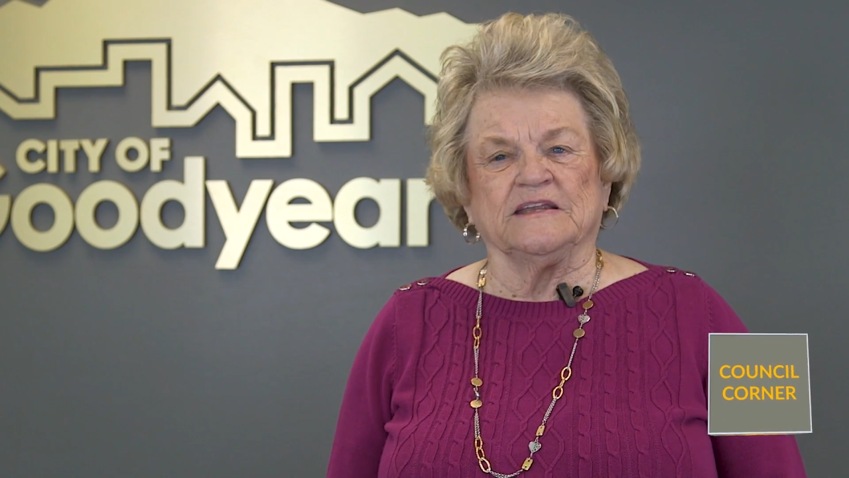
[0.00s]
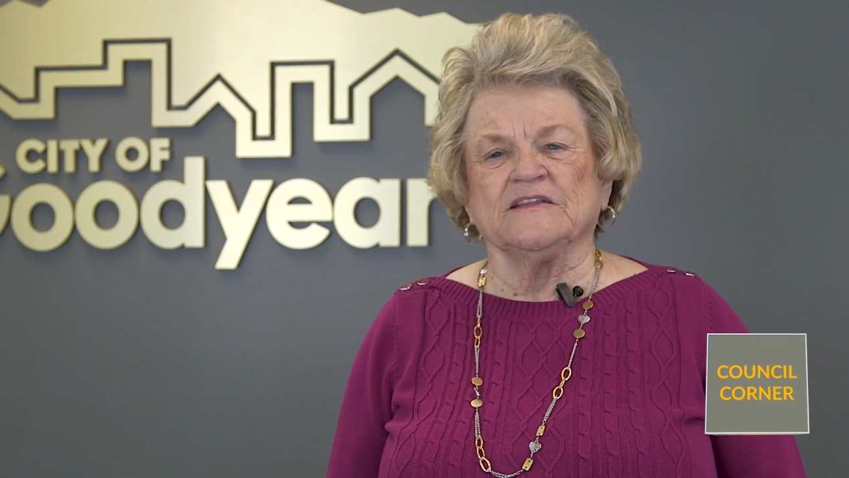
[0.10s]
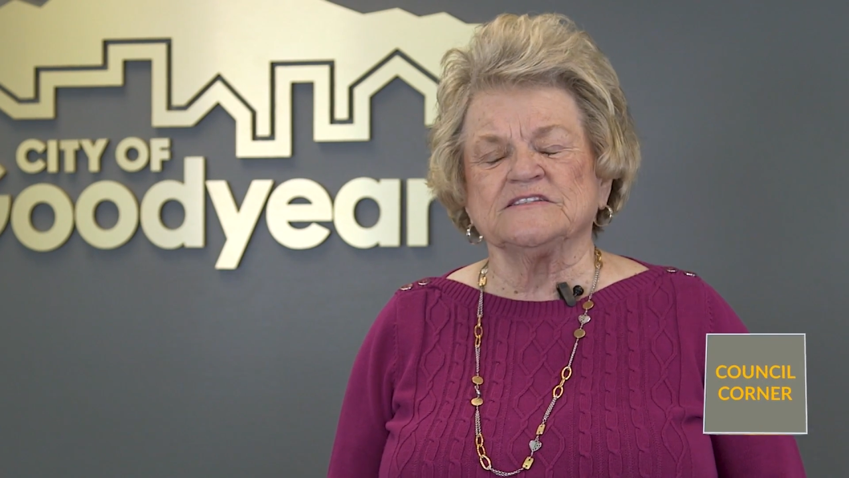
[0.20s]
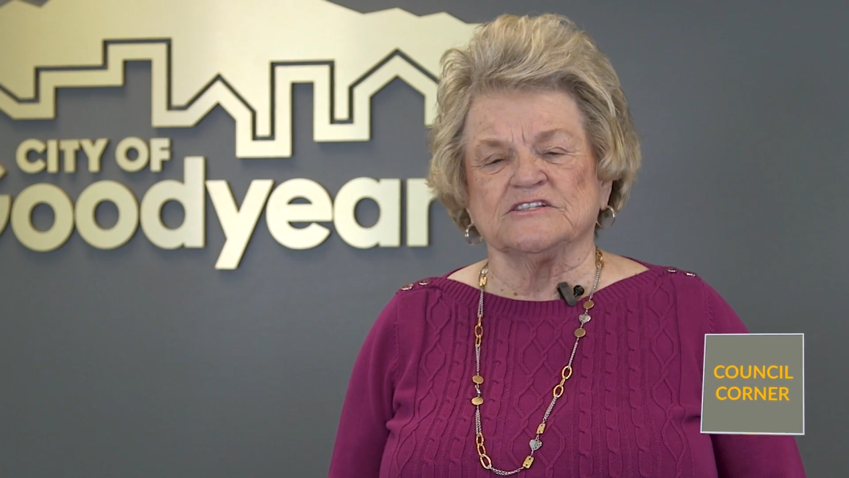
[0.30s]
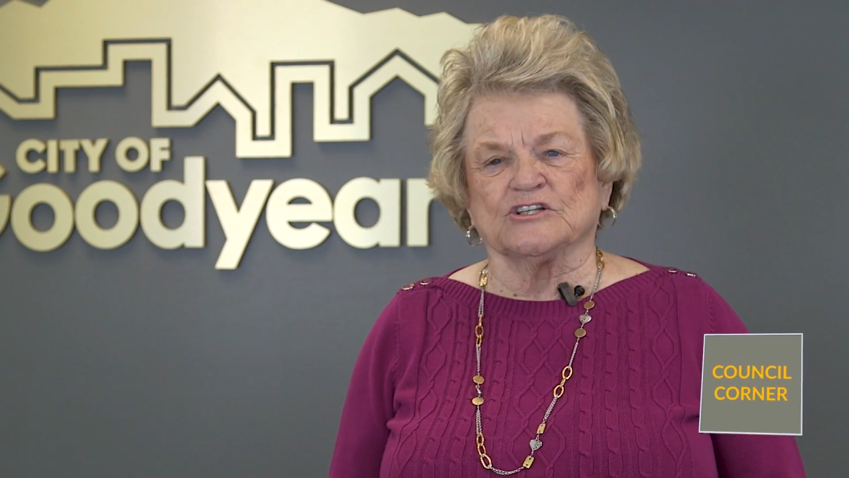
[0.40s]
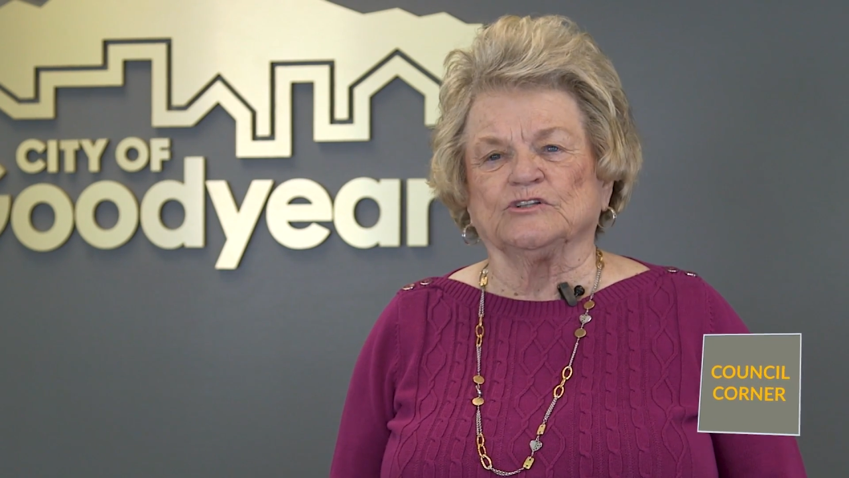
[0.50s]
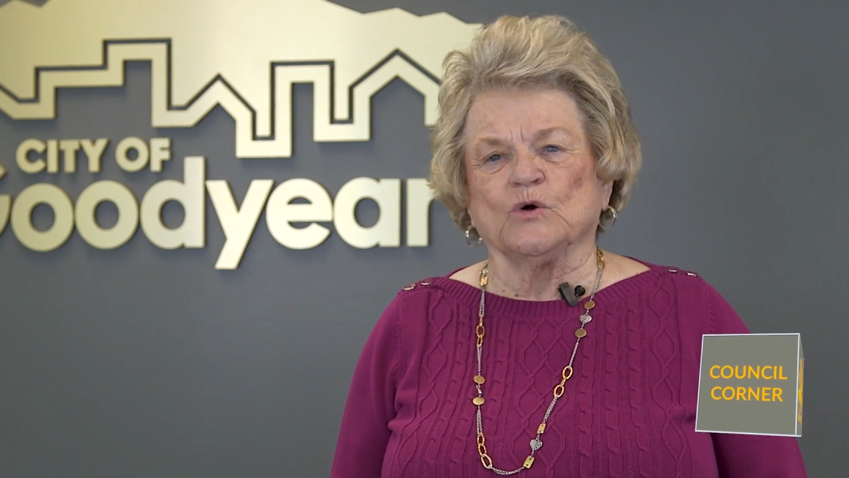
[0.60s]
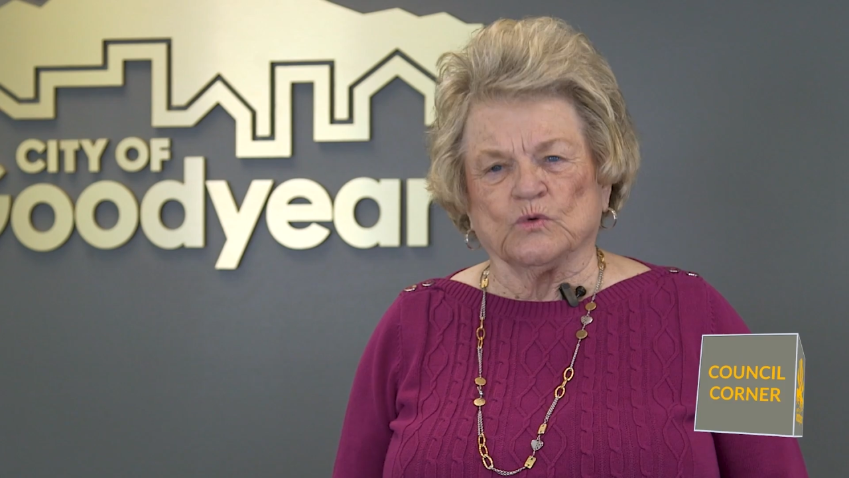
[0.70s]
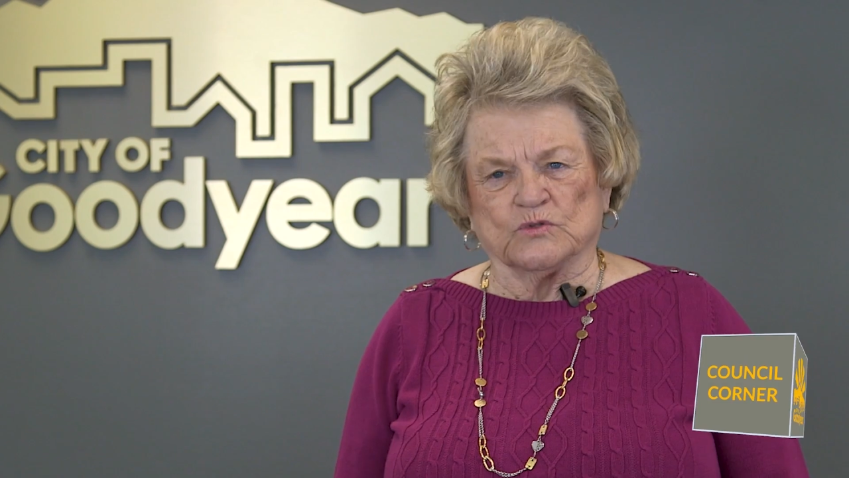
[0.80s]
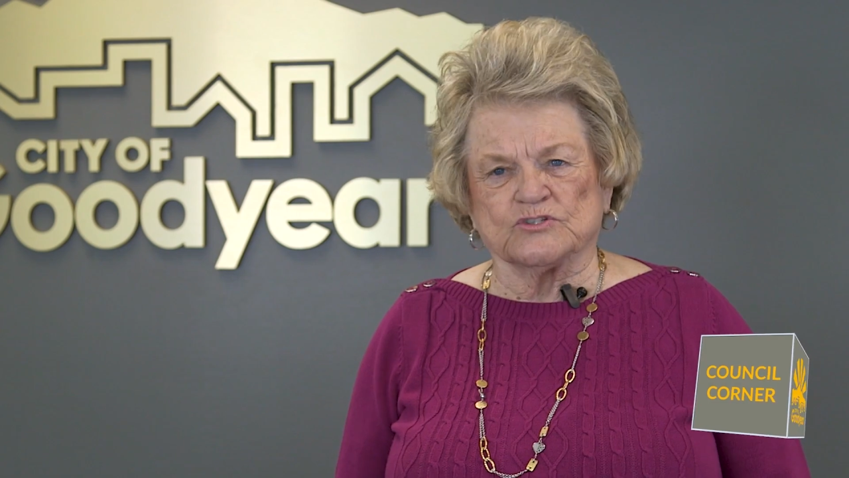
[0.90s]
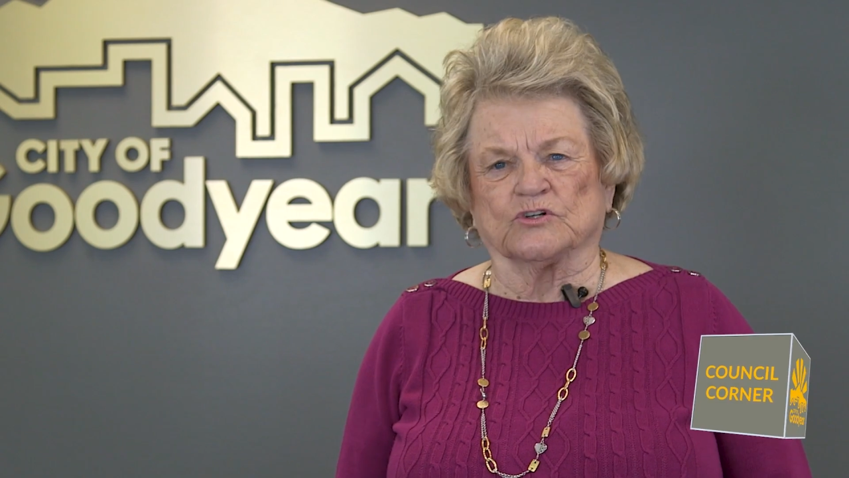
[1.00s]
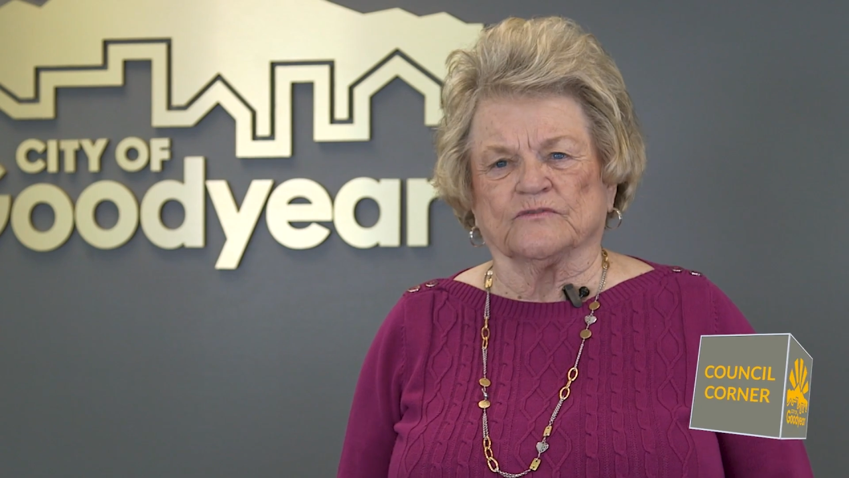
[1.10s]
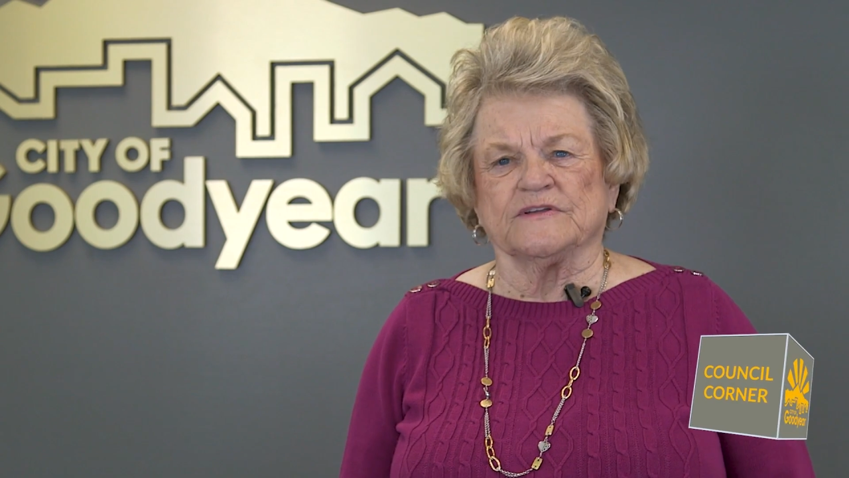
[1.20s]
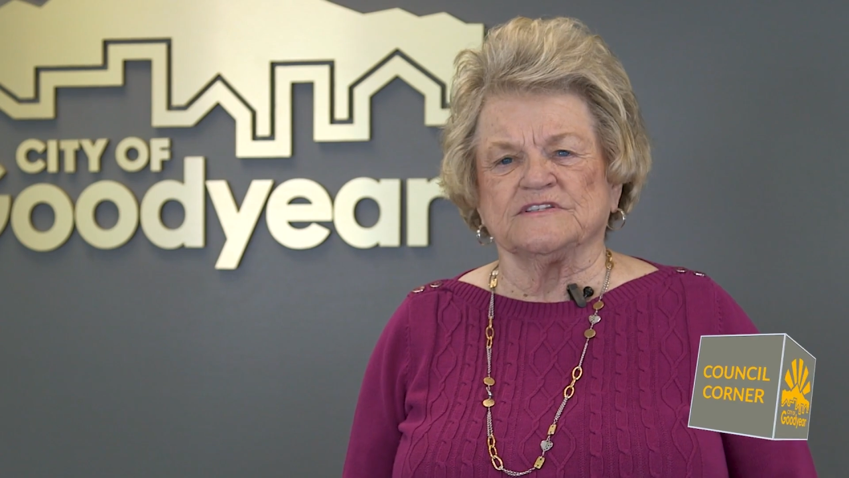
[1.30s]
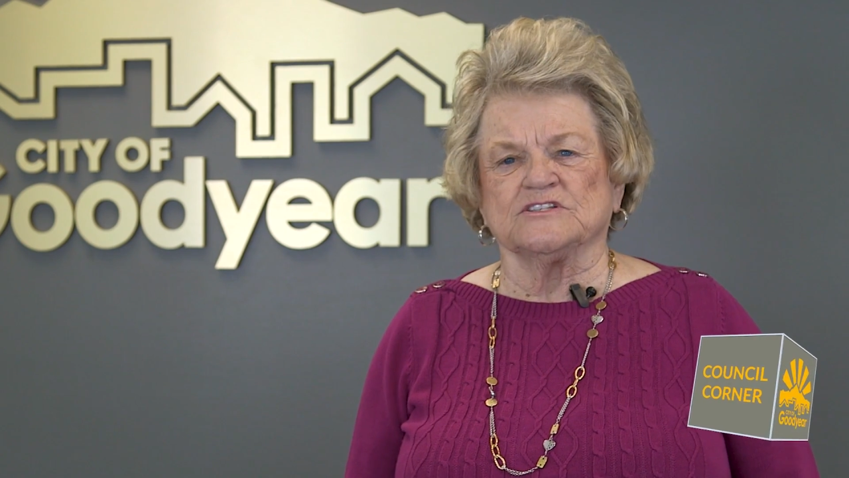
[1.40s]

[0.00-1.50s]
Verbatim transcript: And this is a local service,